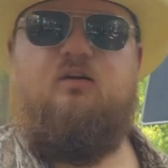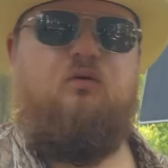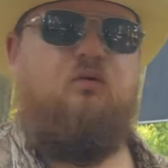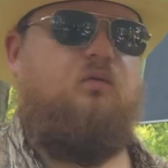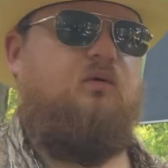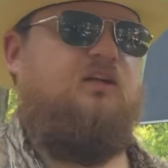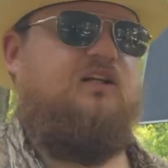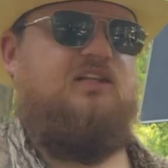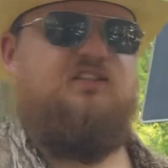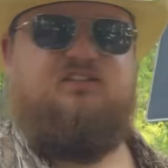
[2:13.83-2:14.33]

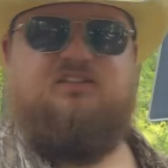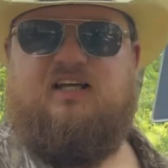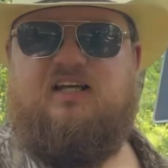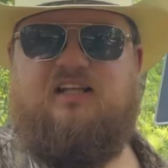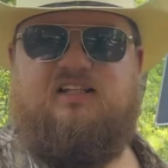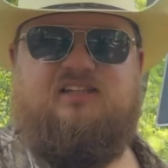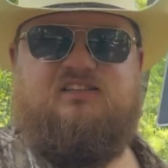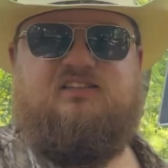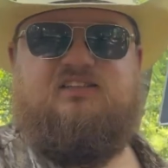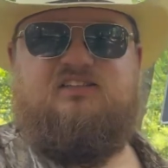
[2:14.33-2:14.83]
when this thing
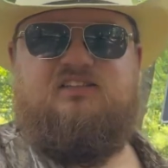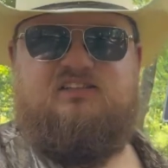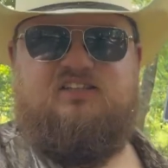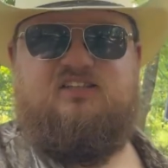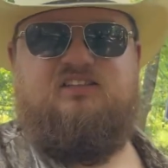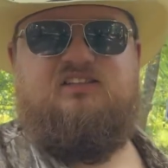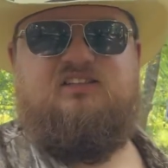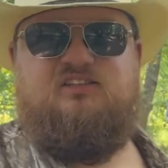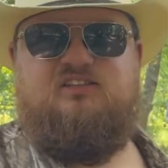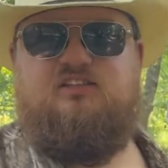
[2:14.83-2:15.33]
gets
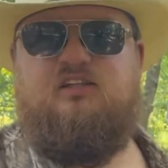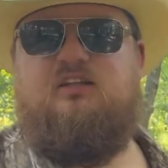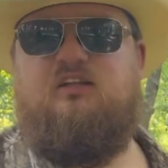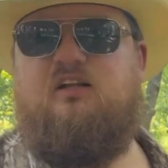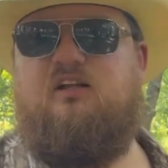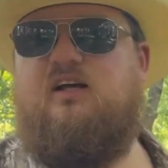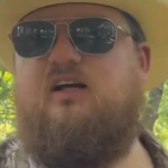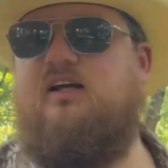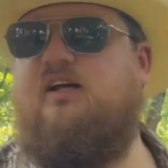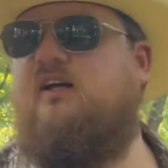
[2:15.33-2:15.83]
consistent
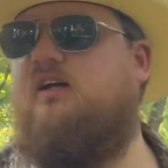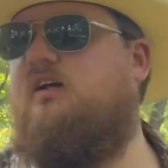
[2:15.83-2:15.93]
sunlight,